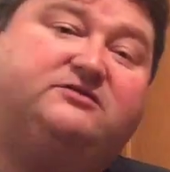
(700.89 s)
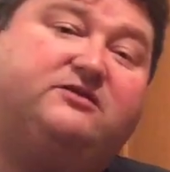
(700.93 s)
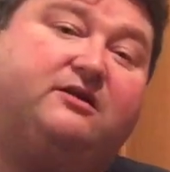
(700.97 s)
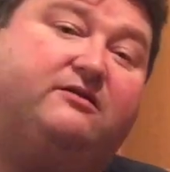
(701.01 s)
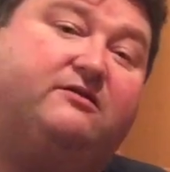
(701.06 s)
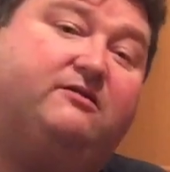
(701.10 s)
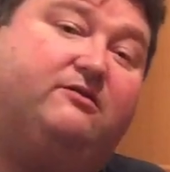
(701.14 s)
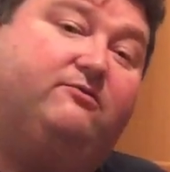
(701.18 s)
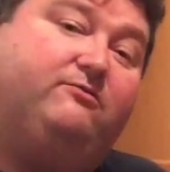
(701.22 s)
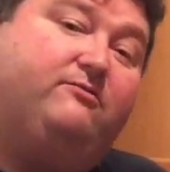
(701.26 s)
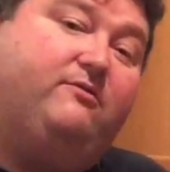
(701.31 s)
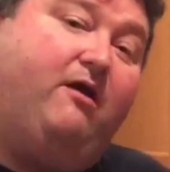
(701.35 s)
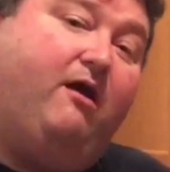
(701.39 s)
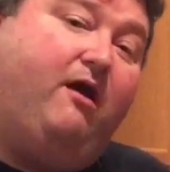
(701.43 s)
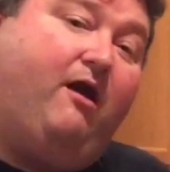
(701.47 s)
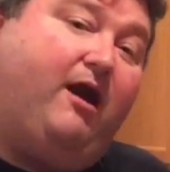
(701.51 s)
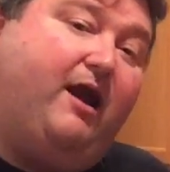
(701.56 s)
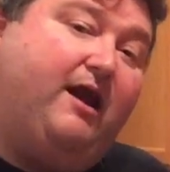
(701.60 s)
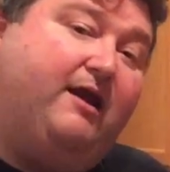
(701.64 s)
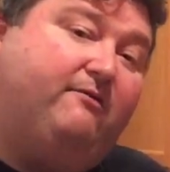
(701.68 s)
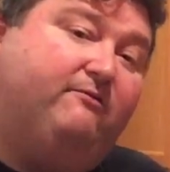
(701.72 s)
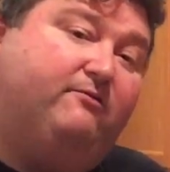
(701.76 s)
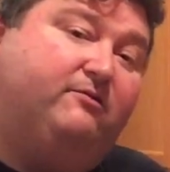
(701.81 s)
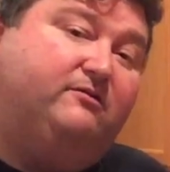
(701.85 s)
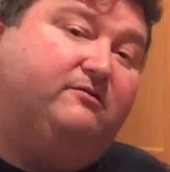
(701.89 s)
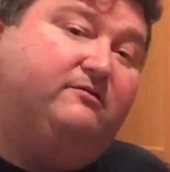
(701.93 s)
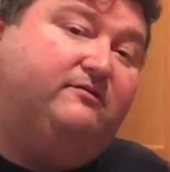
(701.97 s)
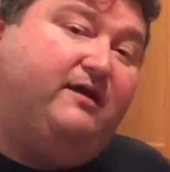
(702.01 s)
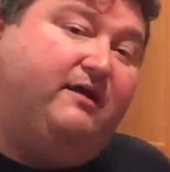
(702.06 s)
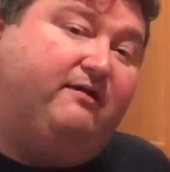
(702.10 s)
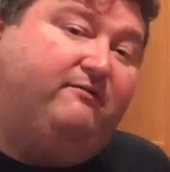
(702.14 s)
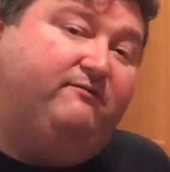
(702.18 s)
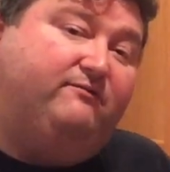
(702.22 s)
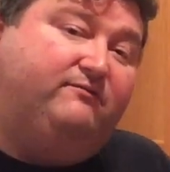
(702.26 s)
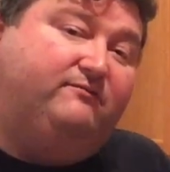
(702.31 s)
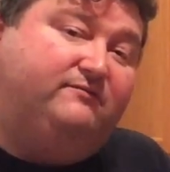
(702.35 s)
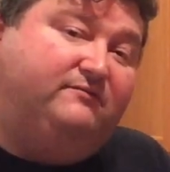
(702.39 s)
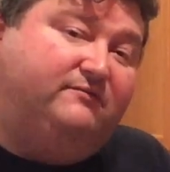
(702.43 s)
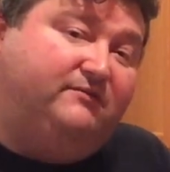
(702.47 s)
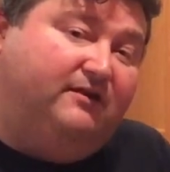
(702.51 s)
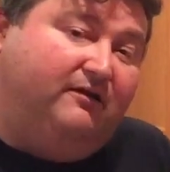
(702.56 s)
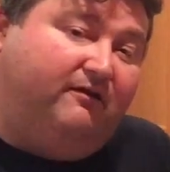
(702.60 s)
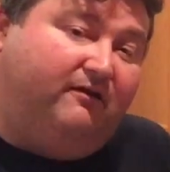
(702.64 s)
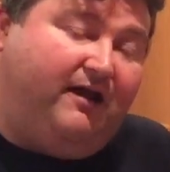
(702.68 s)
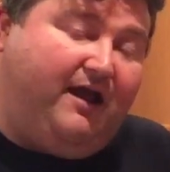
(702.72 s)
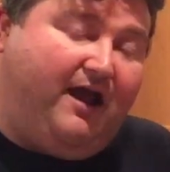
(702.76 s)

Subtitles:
So I thought, all right, well, that, you know,